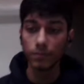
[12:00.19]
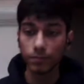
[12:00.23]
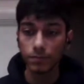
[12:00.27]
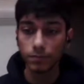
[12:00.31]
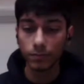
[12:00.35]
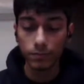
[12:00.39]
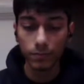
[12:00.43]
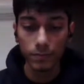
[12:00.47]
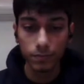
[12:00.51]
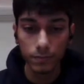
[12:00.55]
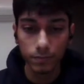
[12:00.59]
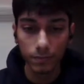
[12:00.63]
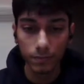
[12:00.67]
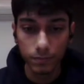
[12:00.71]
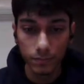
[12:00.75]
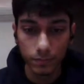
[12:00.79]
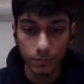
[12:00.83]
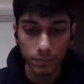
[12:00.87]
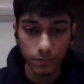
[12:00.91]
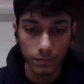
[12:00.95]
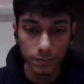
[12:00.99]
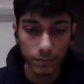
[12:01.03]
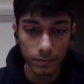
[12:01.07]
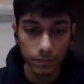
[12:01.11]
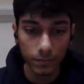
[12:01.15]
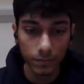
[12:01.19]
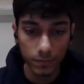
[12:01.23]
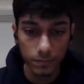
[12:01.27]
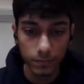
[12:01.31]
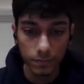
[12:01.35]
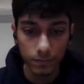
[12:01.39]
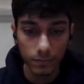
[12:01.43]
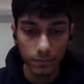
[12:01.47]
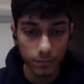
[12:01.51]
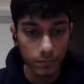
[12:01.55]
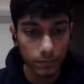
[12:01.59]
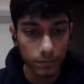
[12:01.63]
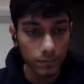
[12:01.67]

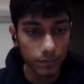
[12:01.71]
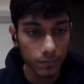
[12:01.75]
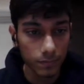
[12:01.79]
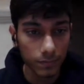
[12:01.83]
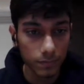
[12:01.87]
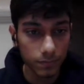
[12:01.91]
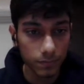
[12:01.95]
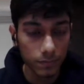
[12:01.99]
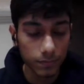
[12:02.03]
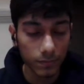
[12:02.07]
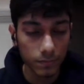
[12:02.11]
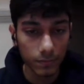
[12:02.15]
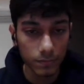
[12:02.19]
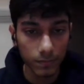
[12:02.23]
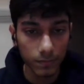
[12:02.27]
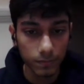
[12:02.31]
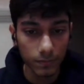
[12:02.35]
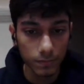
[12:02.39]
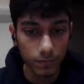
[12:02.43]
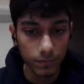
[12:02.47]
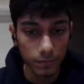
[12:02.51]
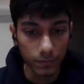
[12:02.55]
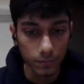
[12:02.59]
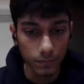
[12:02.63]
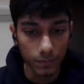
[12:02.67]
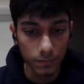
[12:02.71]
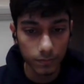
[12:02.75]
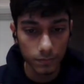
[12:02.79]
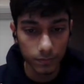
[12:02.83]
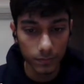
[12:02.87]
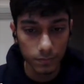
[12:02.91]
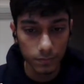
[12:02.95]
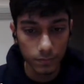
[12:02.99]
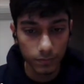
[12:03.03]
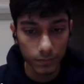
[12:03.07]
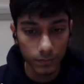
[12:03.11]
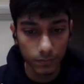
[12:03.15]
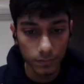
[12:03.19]

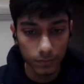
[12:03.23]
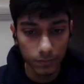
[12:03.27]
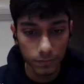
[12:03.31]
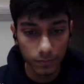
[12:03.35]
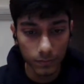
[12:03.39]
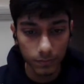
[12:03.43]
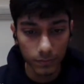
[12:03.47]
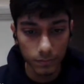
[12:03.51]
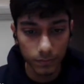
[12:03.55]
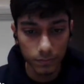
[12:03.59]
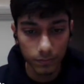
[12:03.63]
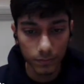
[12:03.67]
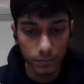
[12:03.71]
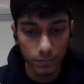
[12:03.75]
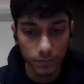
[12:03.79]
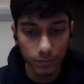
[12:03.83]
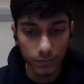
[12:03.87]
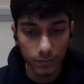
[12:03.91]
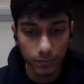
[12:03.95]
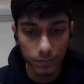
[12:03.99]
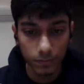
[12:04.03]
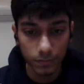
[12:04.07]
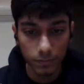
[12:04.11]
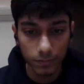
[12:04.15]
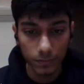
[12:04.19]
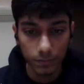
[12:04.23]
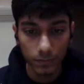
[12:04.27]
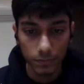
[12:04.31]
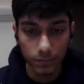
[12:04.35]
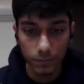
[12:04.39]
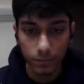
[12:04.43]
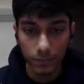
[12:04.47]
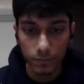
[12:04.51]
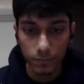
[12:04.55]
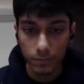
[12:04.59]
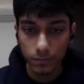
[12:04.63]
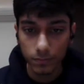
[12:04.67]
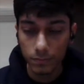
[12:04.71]

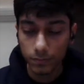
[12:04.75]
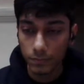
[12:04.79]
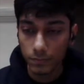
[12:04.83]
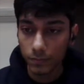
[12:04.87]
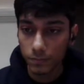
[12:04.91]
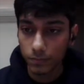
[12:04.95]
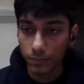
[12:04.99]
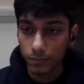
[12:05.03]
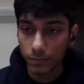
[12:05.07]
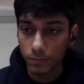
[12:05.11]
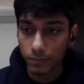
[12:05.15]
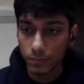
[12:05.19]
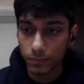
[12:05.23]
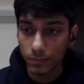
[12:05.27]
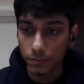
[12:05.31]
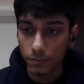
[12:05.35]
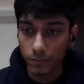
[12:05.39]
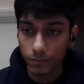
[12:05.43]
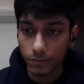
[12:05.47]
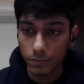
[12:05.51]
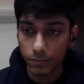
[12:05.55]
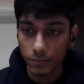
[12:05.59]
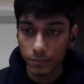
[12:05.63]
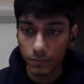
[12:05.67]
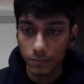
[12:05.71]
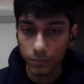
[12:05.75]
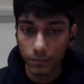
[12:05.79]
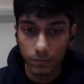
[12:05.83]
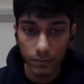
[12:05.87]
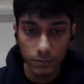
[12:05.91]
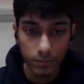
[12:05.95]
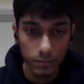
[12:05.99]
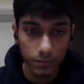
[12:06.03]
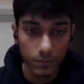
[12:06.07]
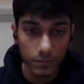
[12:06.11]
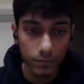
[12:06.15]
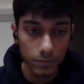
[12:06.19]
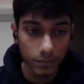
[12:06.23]

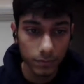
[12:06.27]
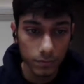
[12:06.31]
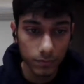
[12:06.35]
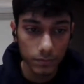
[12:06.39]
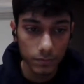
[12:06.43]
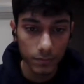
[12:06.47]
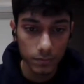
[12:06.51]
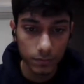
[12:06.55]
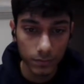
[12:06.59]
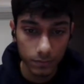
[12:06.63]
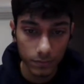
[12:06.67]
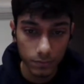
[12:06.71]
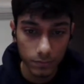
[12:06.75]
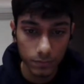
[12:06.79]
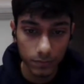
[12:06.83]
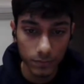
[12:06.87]
This person isn't speaking.